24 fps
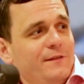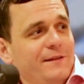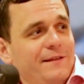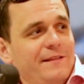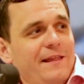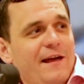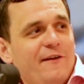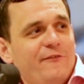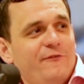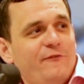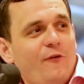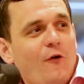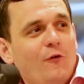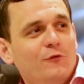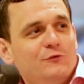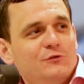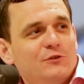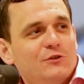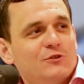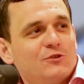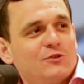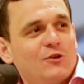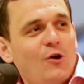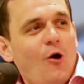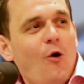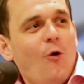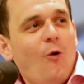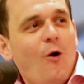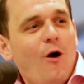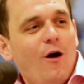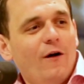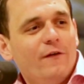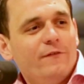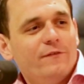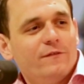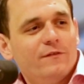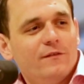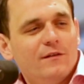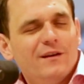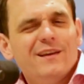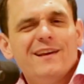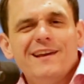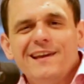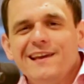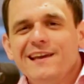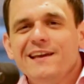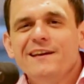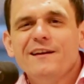That phone just go off?
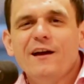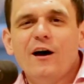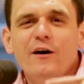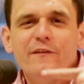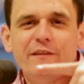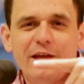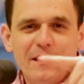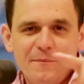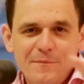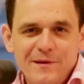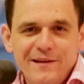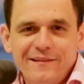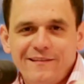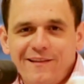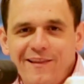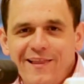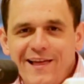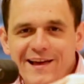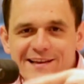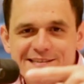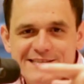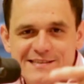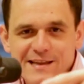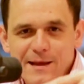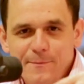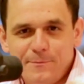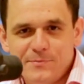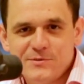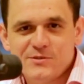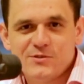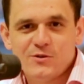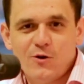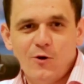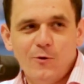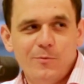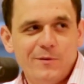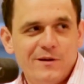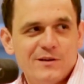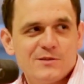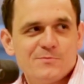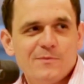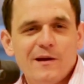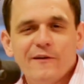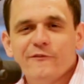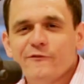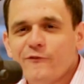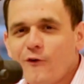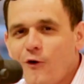He yelled at me in the last episode because
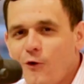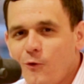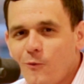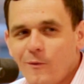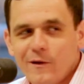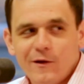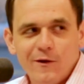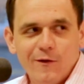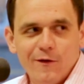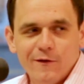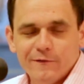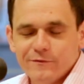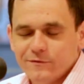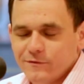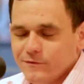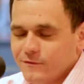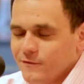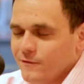my phone went off.